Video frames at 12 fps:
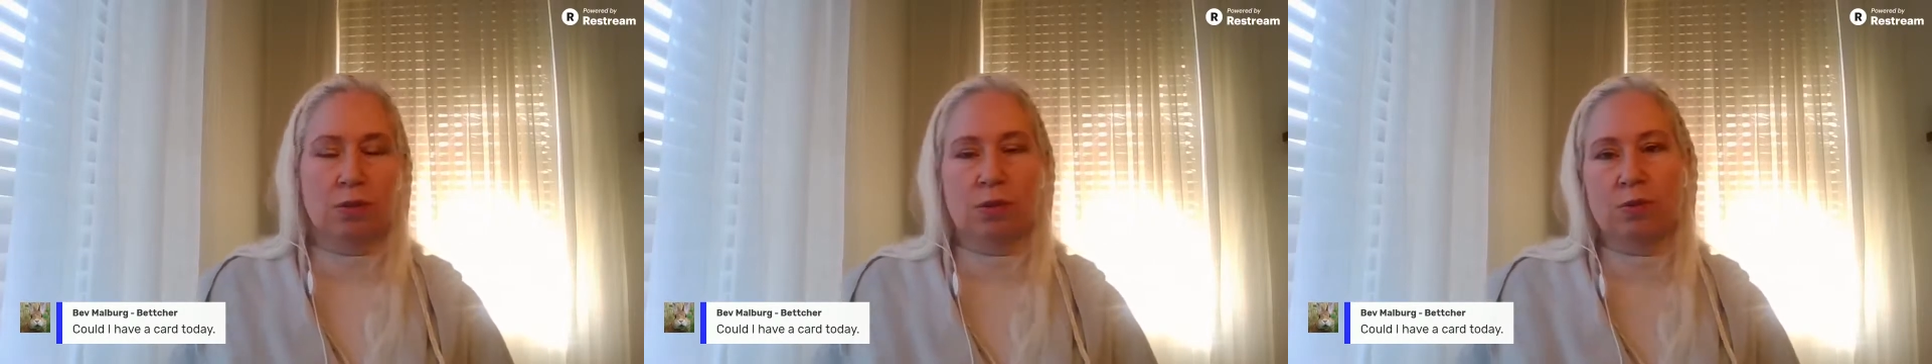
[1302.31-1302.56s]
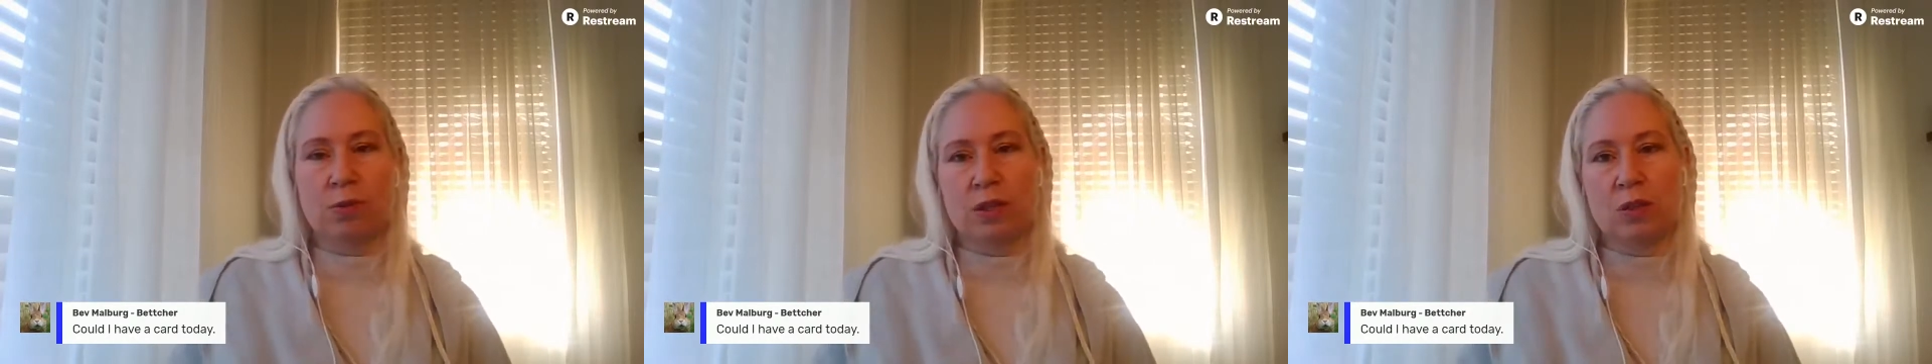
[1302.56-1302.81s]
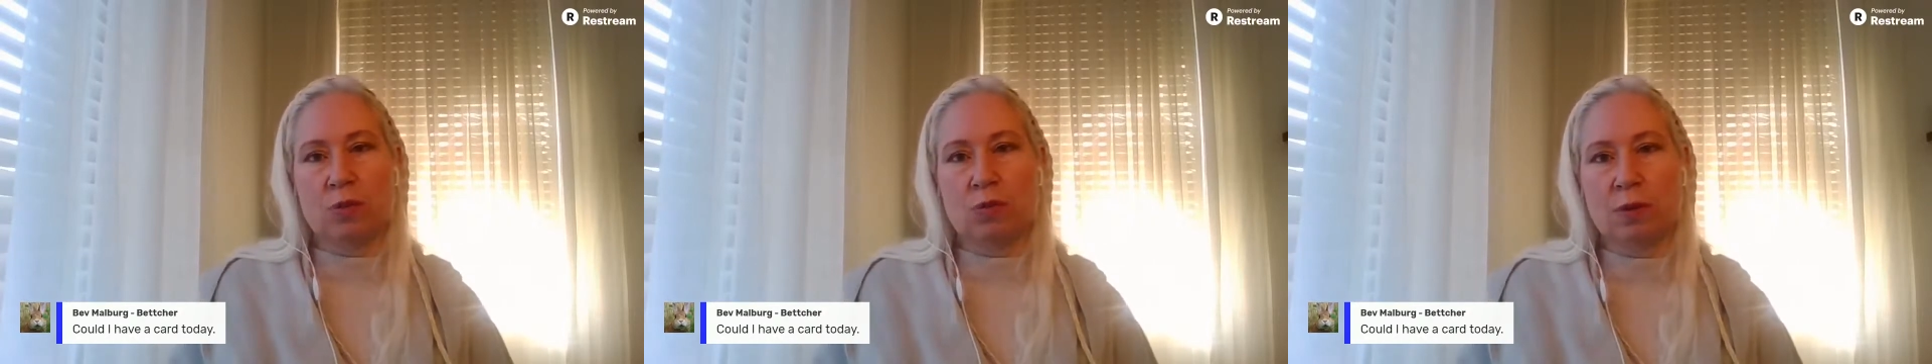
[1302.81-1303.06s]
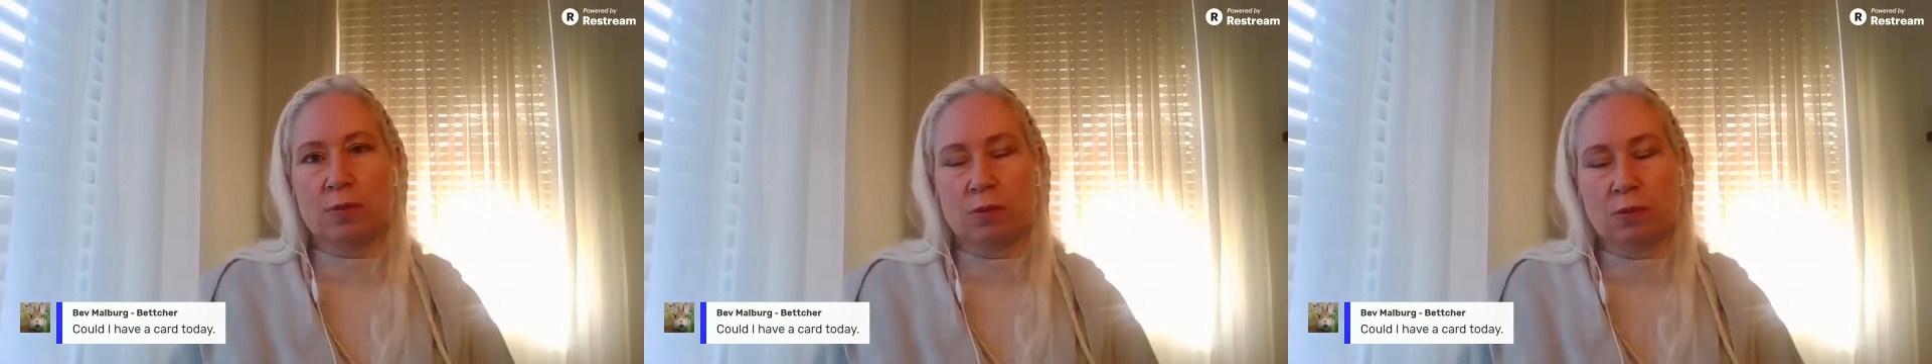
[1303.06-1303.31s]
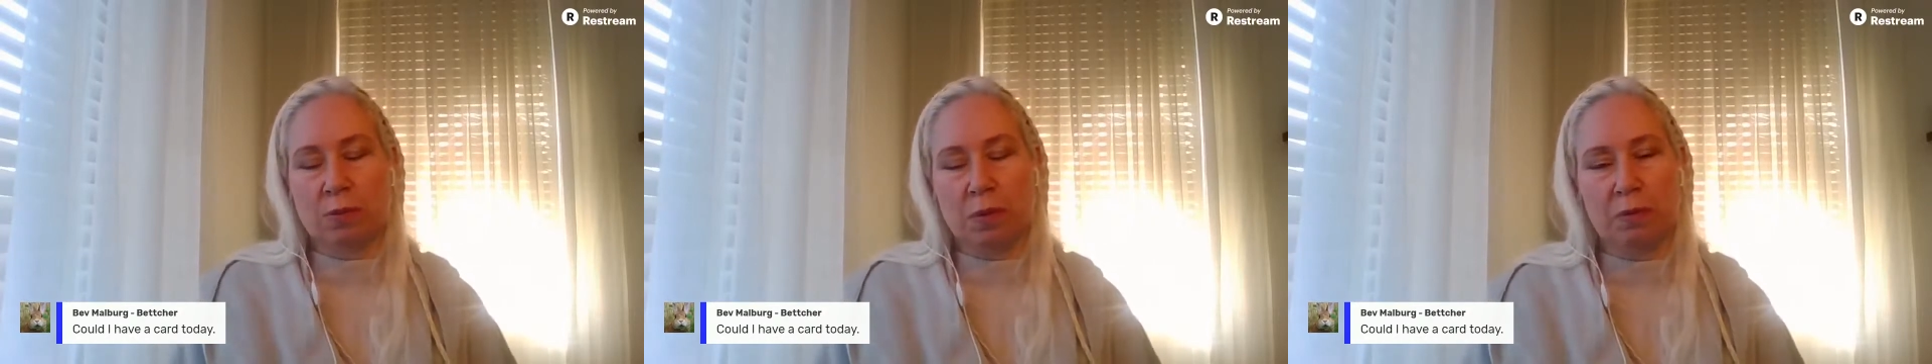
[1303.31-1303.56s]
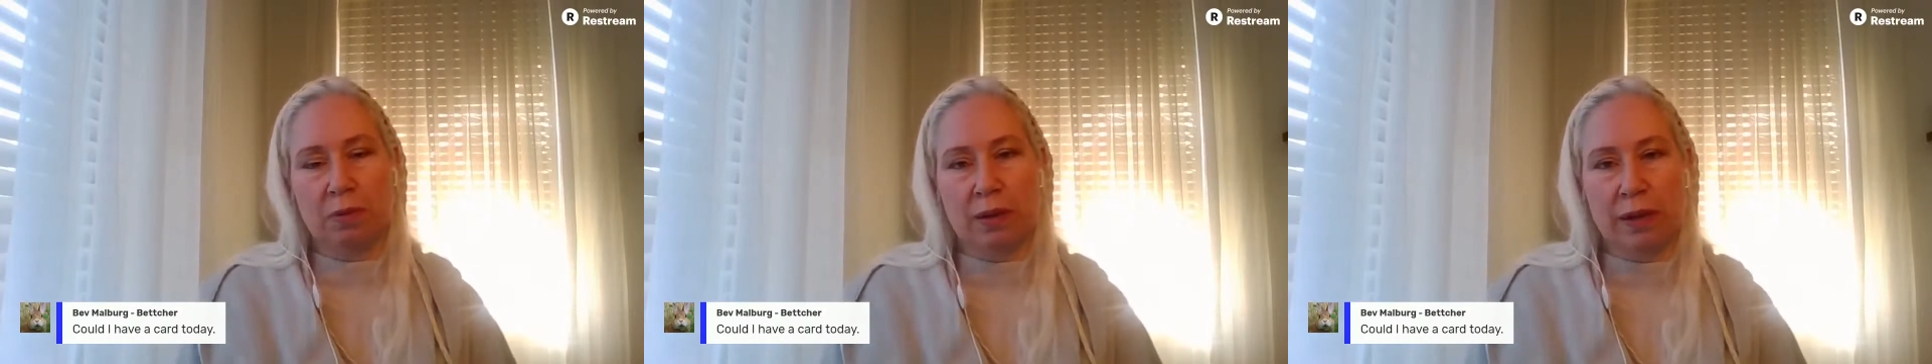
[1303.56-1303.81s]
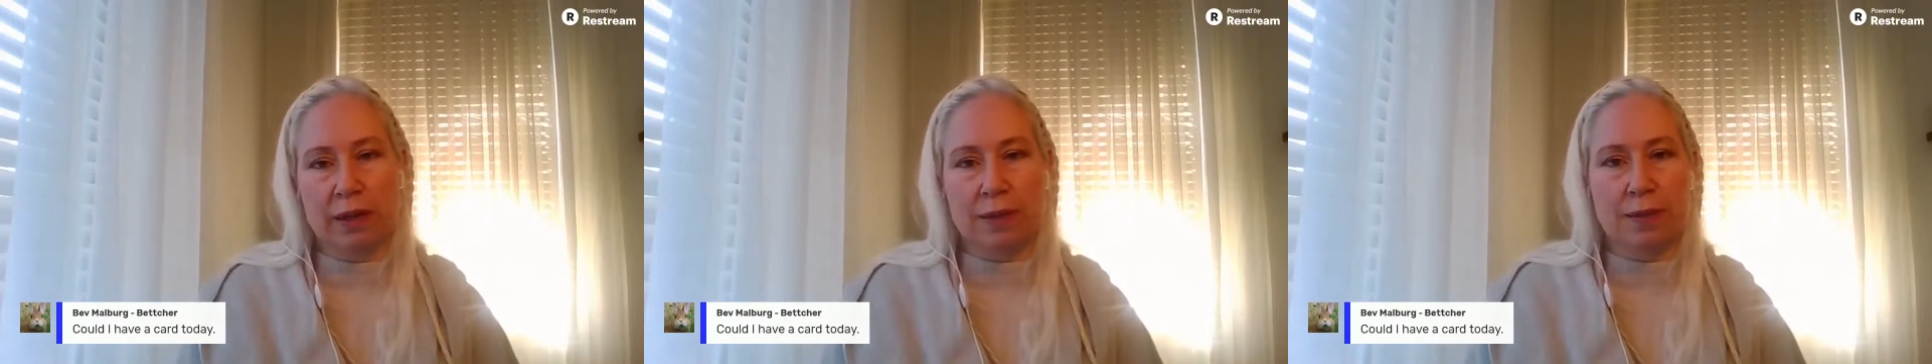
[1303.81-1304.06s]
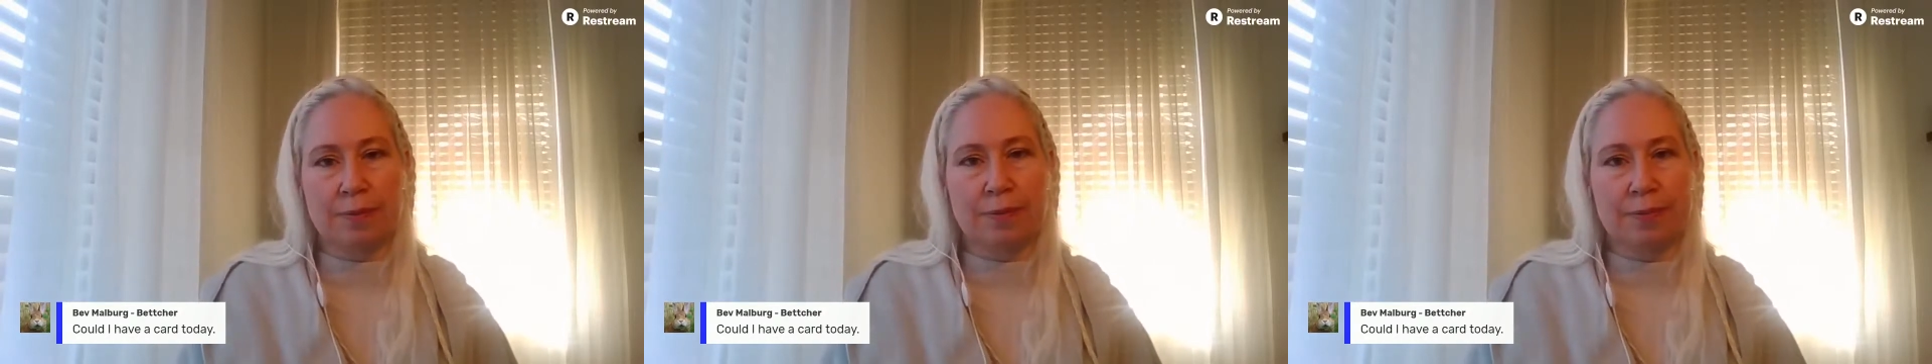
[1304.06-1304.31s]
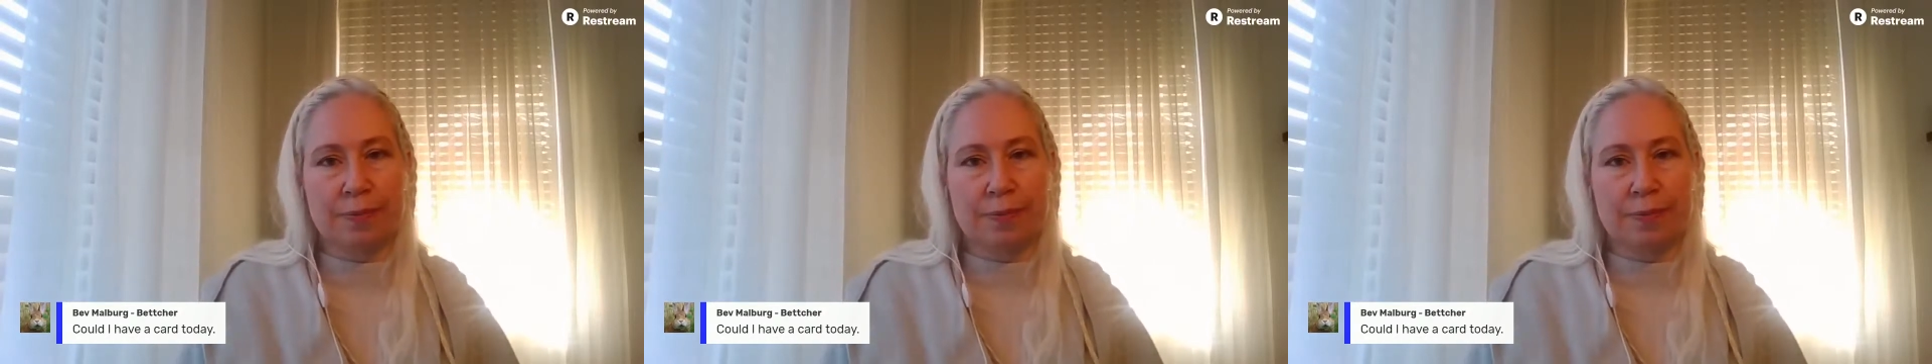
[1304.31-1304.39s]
otherwise your dreams won't be realized.